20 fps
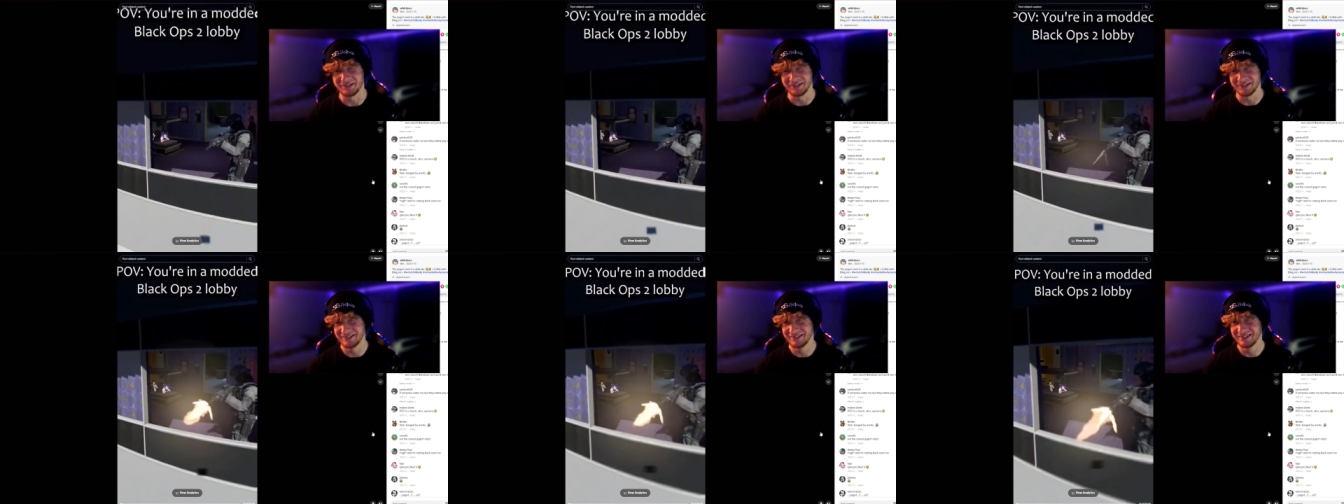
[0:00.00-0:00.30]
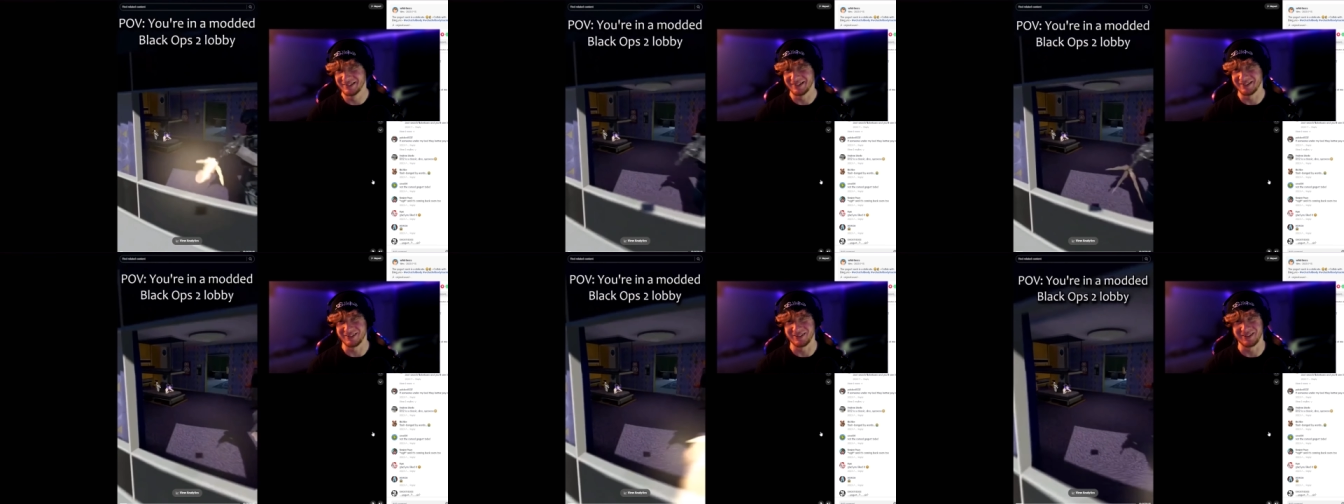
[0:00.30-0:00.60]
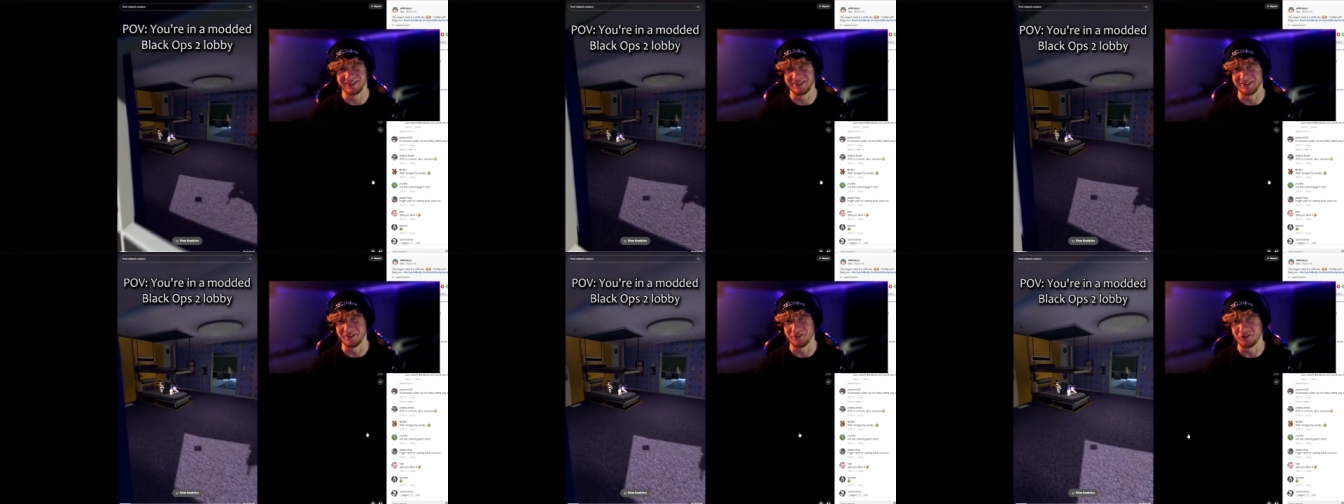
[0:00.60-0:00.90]
Ugh,
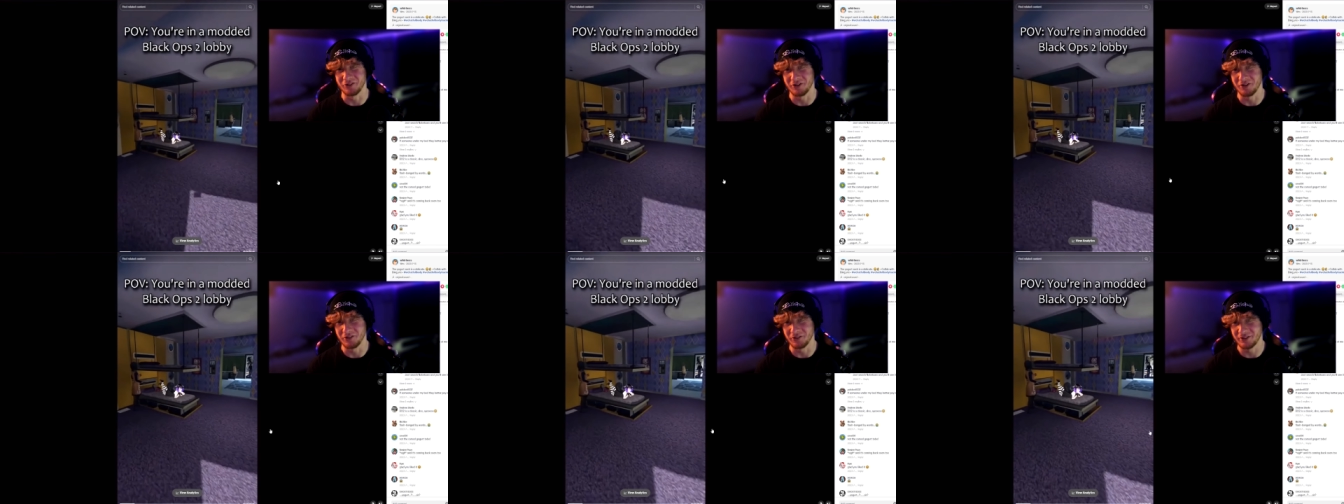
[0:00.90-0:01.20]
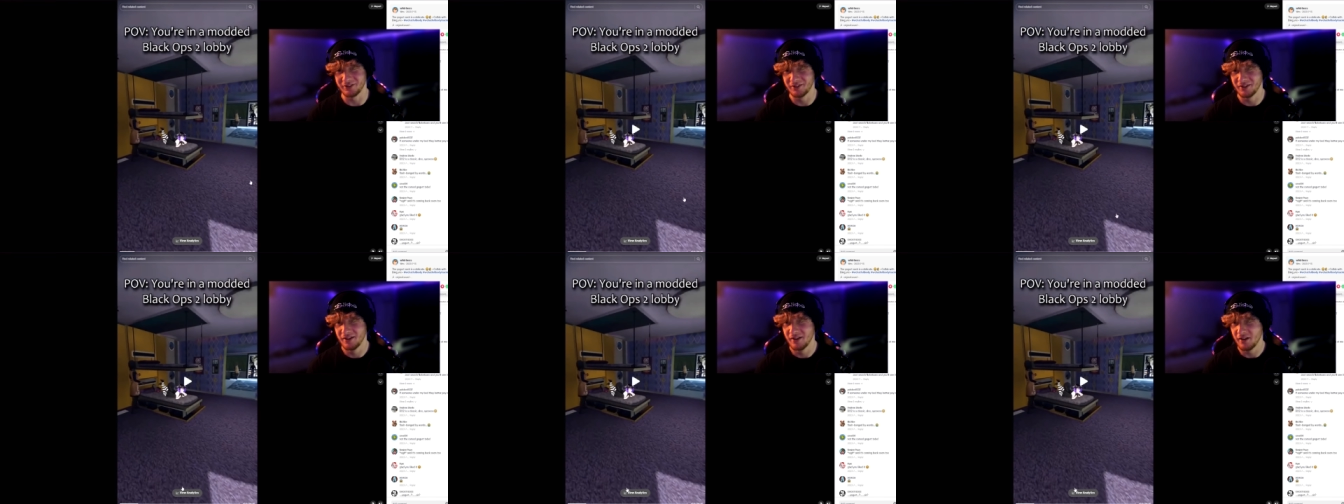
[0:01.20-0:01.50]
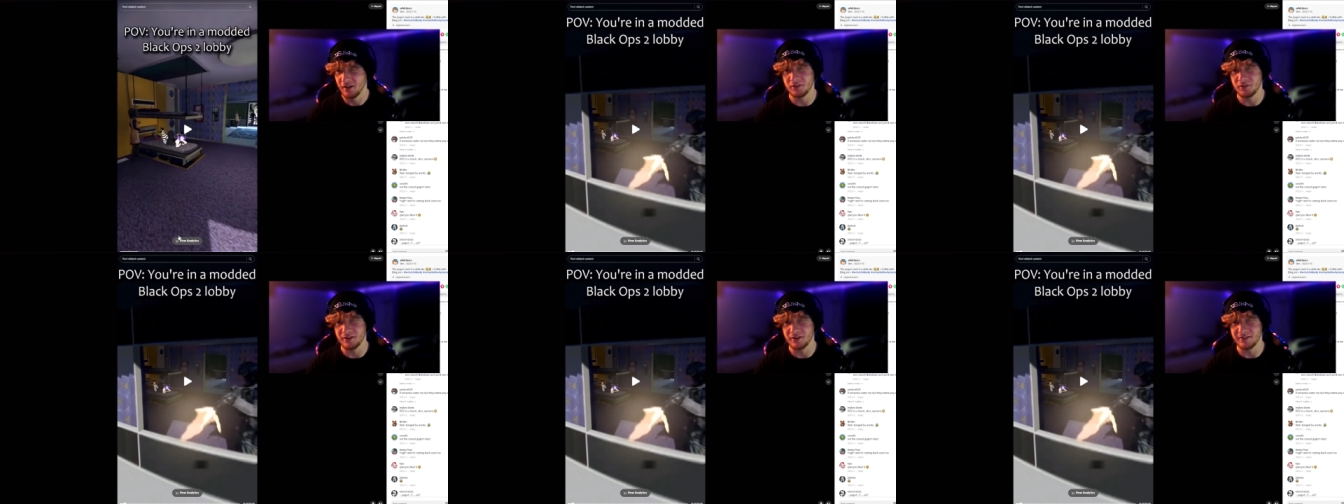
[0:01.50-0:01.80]
this is so gross.
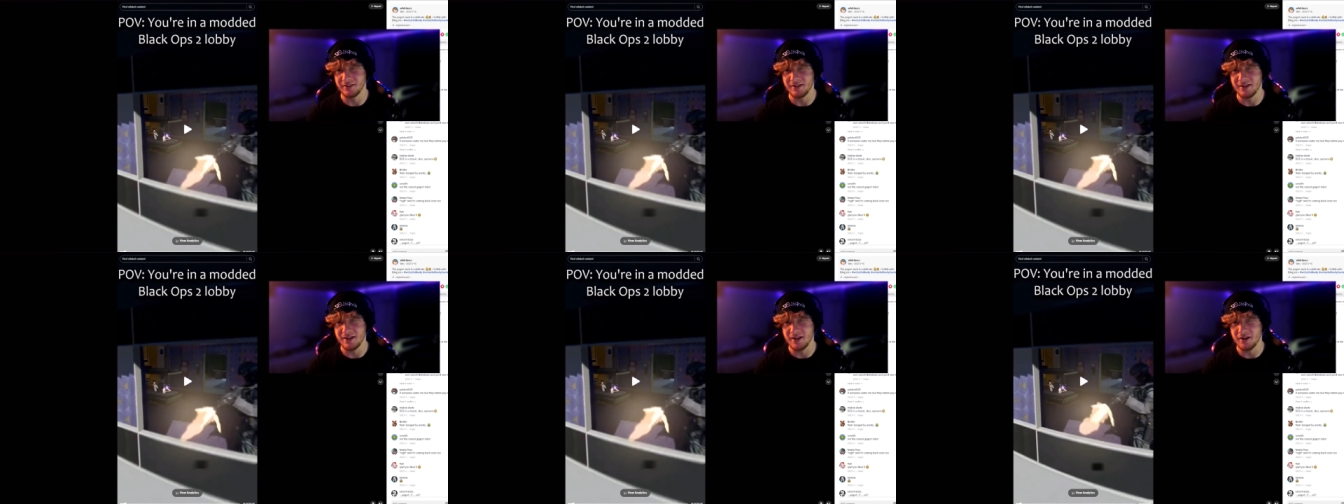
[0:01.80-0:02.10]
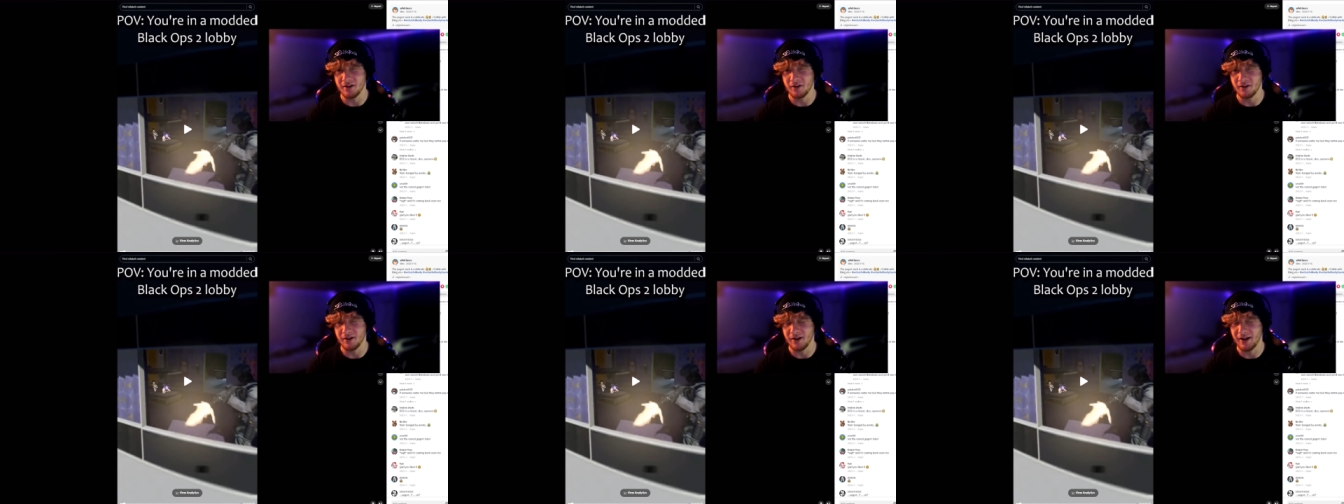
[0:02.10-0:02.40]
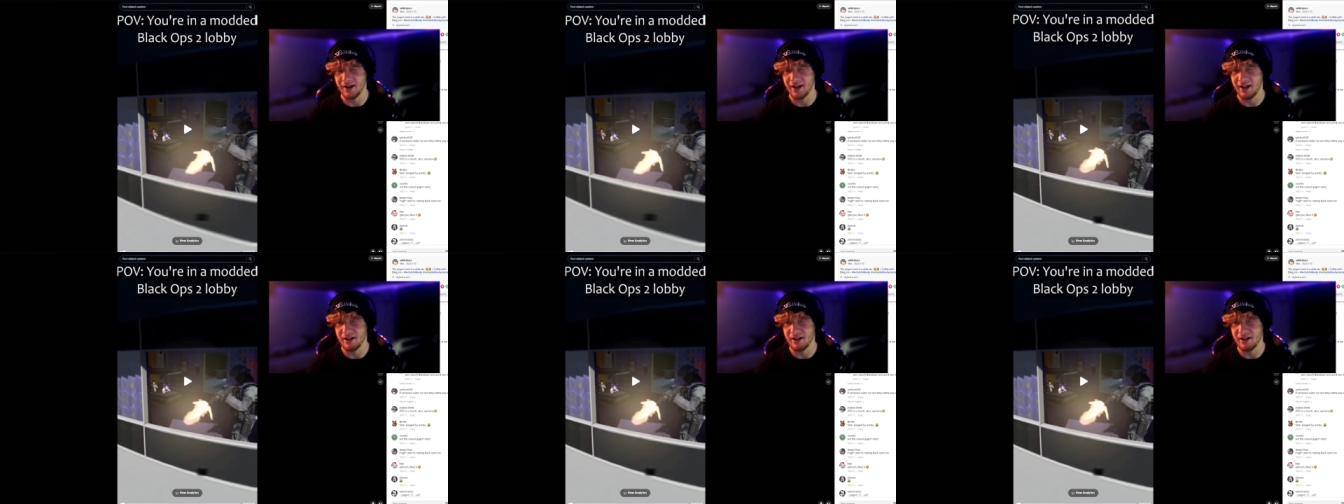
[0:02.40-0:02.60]
As you can see here,